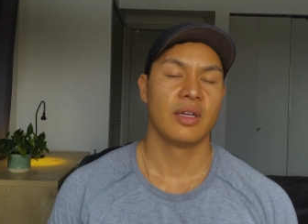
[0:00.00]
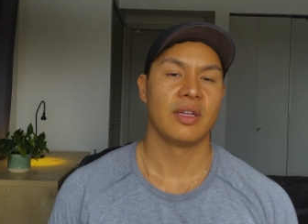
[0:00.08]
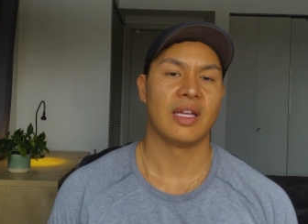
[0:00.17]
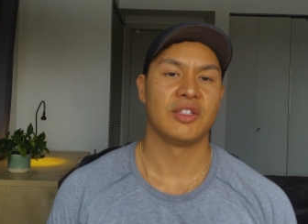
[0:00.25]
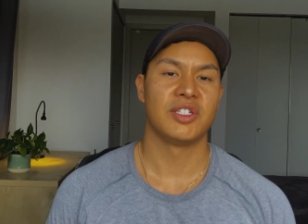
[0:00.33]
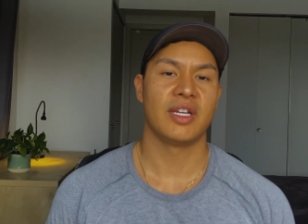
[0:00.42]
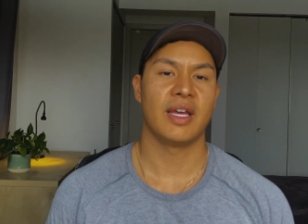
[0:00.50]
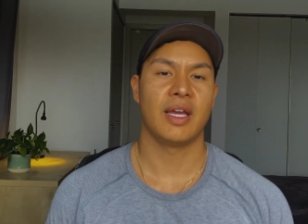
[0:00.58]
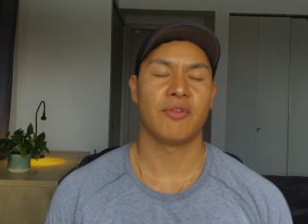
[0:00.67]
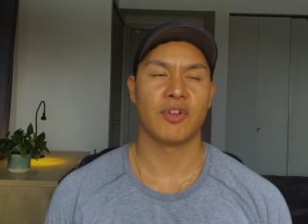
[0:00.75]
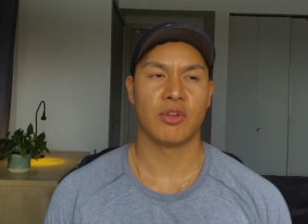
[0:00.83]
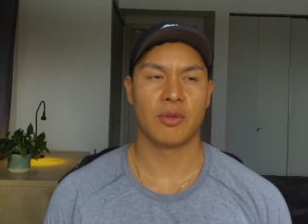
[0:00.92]
Now,
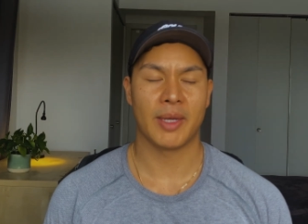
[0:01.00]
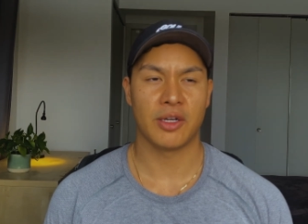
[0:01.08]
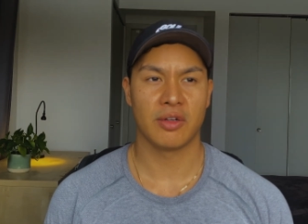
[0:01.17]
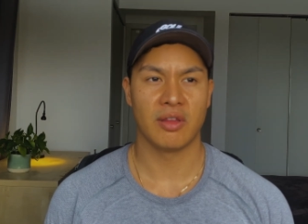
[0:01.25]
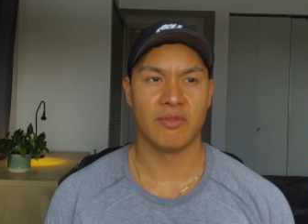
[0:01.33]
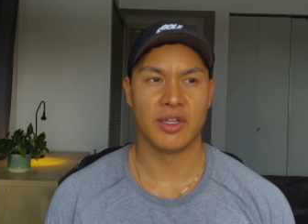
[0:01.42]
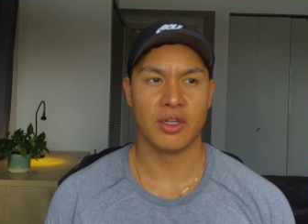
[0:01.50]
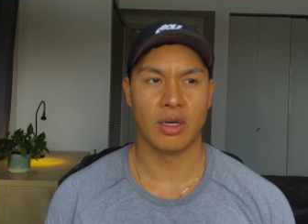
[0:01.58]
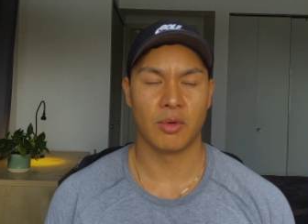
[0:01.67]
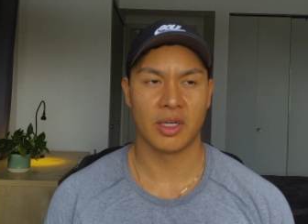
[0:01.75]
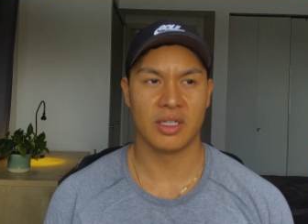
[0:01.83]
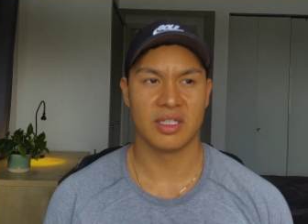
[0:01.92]
today, for the remainder of the video, I
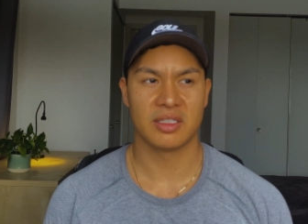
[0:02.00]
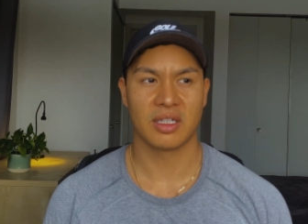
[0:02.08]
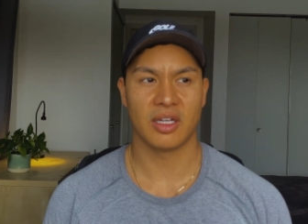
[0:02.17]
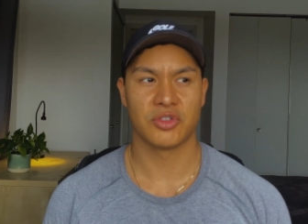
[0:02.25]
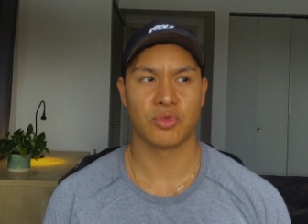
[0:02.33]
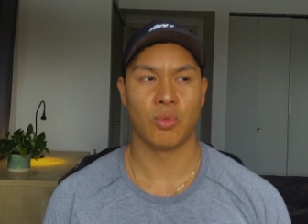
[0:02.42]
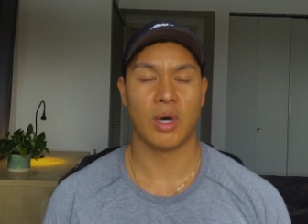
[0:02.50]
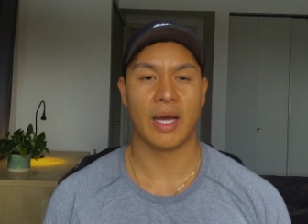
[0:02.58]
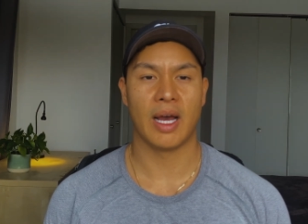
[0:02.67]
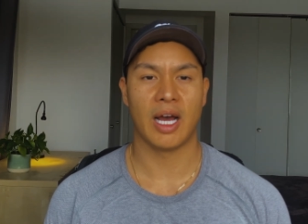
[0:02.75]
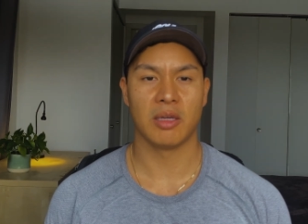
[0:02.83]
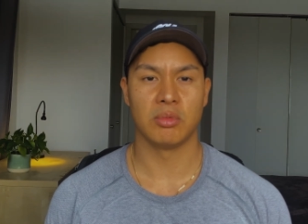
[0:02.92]
want to discuss
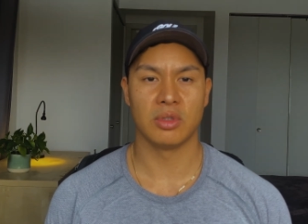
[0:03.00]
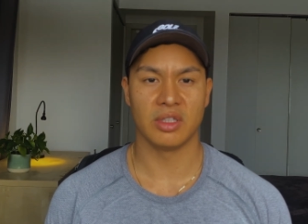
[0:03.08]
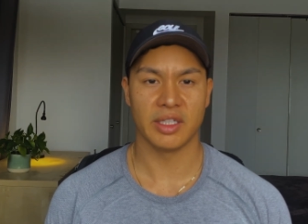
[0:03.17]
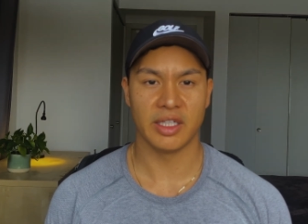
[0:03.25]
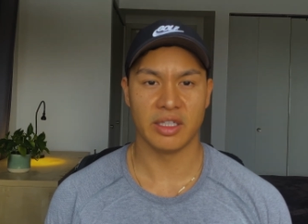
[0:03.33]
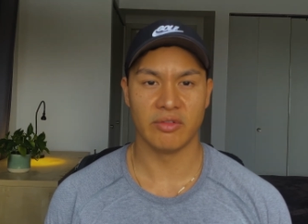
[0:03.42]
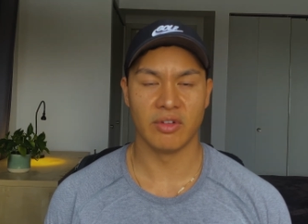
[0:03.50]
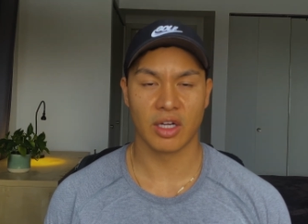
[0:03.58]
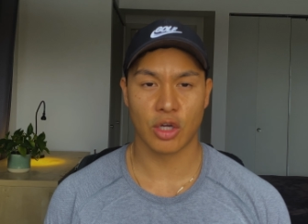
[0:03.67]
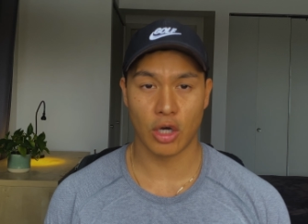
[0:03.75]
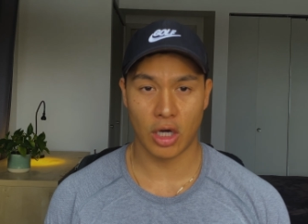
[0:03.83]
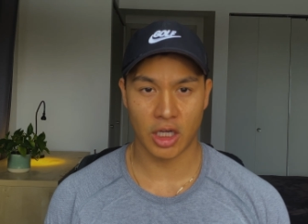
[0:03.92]
why I believe
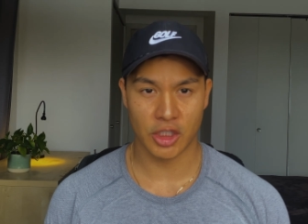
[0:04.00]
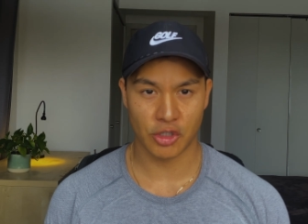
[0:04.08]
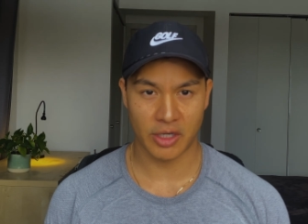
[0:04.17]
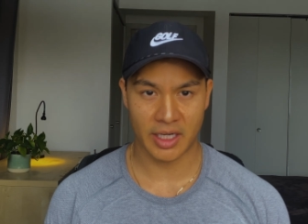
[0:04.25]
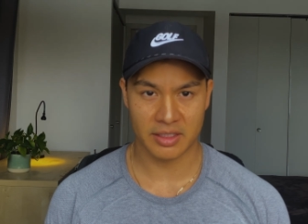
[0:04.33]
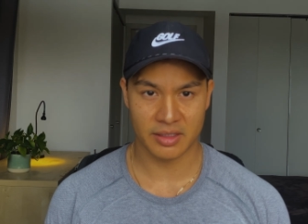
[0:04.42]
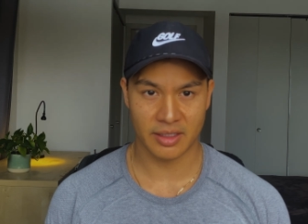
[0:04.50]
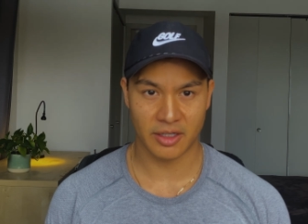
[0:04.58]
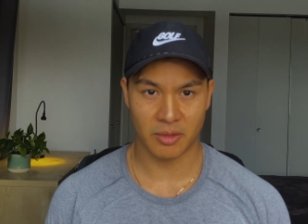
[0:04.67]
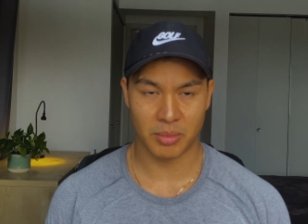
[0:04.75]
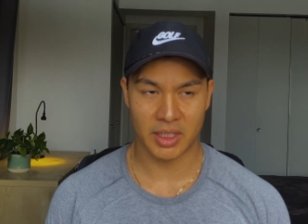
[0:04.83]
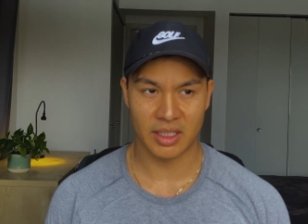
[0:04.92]
contrast
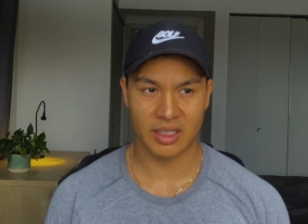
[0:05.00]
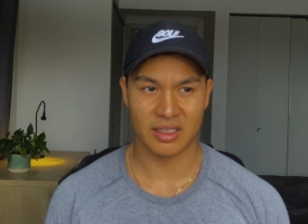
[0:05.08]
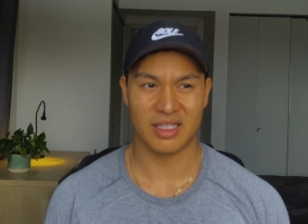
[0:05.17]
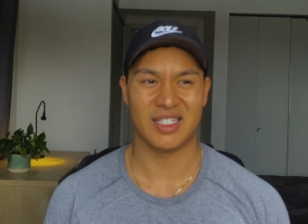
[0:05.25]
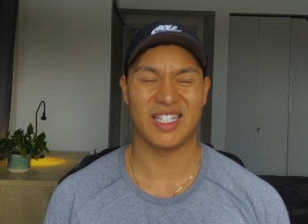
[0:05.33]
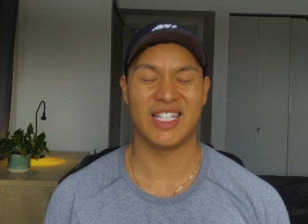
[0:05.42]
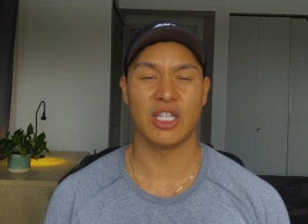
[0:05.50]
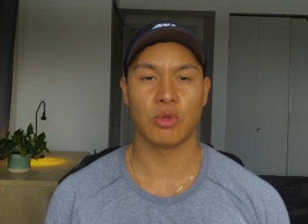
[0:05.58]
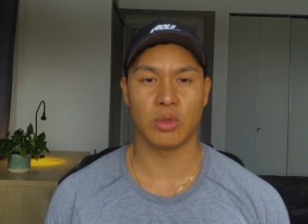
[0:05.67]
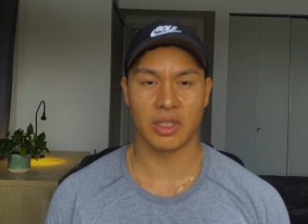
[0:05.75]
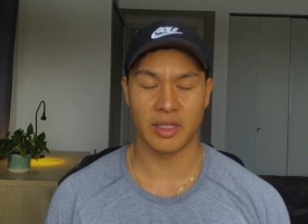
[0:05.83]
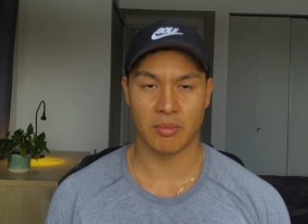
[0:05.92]
therapy is
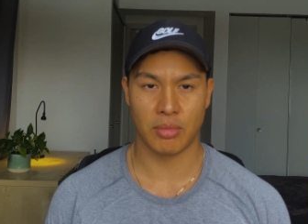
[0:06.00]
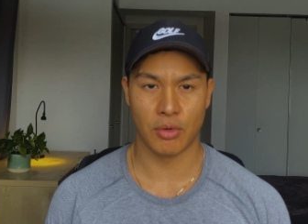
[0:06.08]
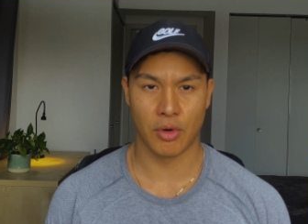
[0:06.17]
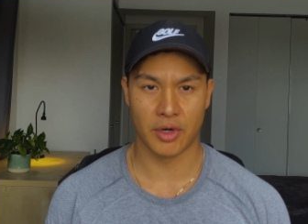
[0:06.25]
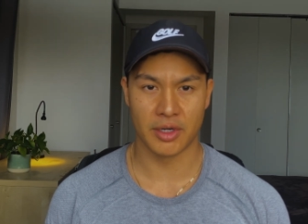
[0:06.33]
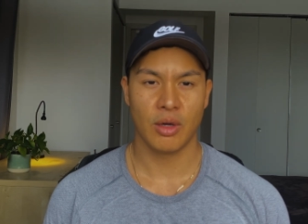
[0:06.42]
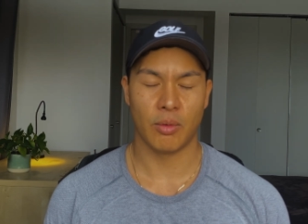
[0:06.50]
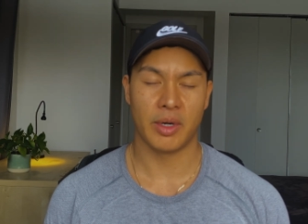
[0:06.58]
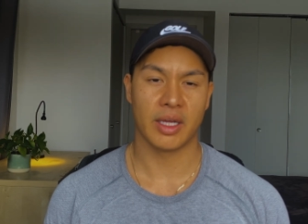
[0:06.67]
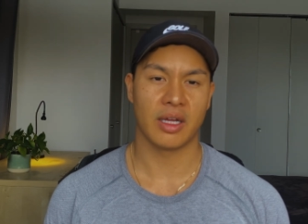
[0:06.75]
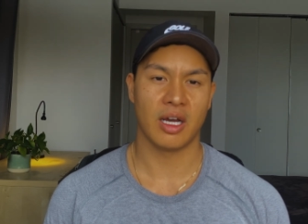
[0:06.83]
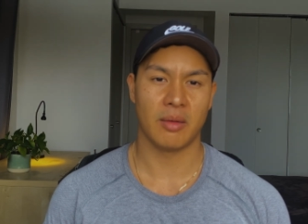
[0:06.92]
equally important when
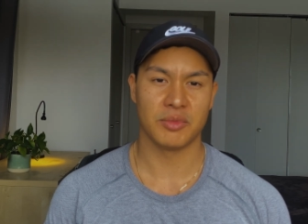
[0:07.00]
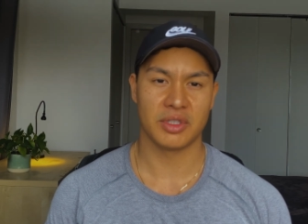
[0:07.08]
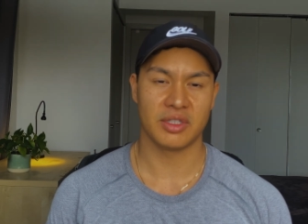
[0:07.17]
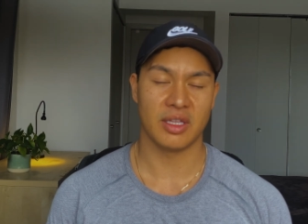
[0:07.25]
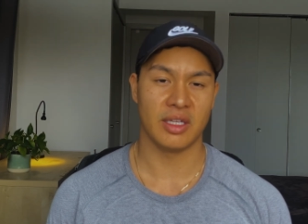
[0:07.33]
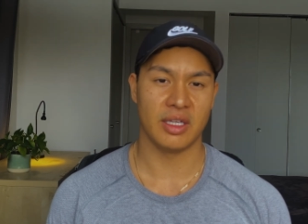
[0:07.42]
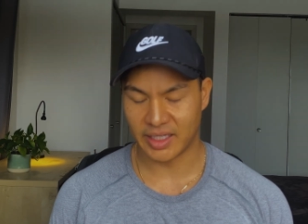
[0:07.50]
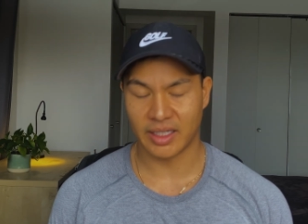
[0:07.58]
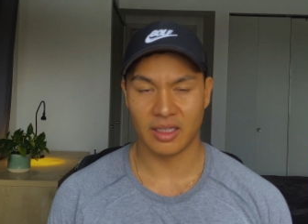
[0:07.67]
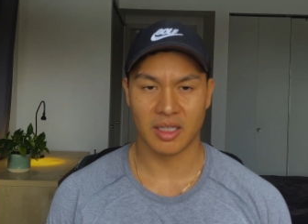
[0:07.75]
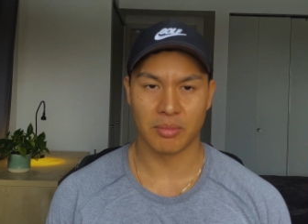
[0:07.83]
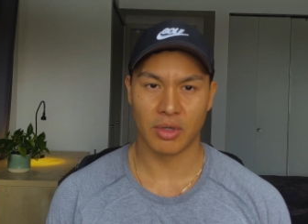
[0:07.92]
it comes to the
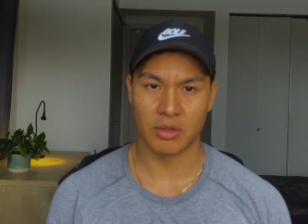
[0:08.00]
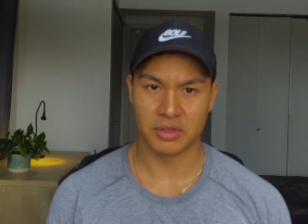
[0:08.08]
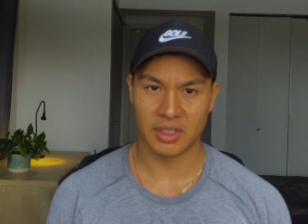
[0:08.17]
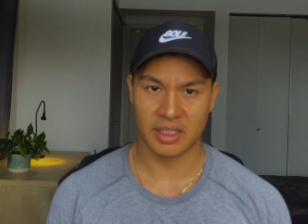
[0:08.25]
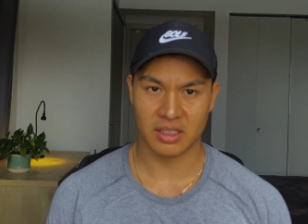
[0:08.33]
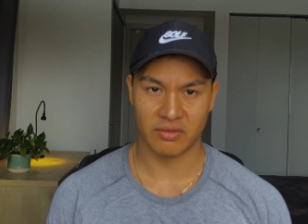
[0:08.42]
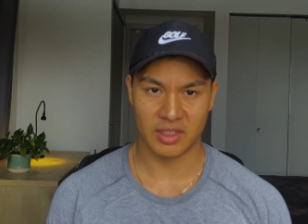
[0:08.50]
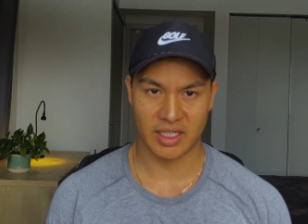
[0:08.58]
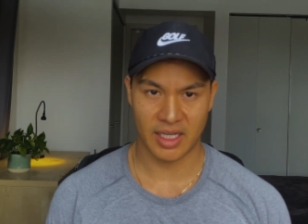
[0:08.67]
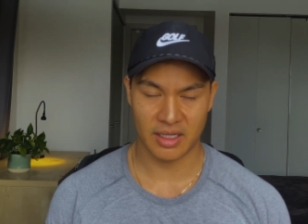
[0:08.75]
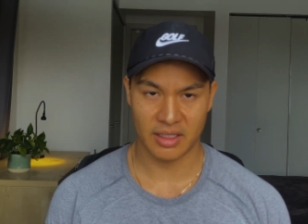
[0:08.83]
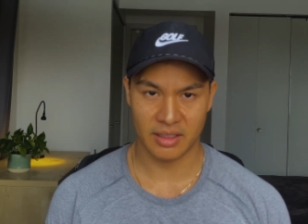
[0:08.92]
healing process of a
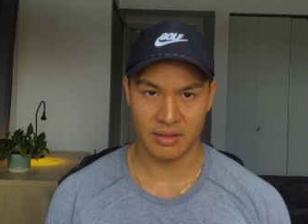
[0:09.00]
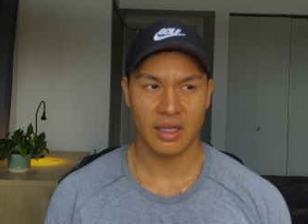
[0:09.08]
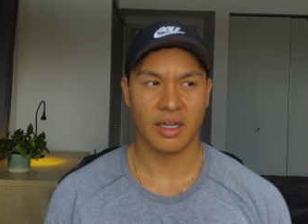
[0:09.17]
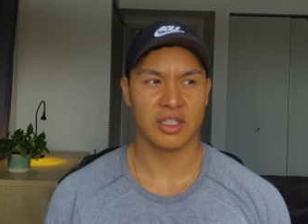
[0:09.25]
tendon,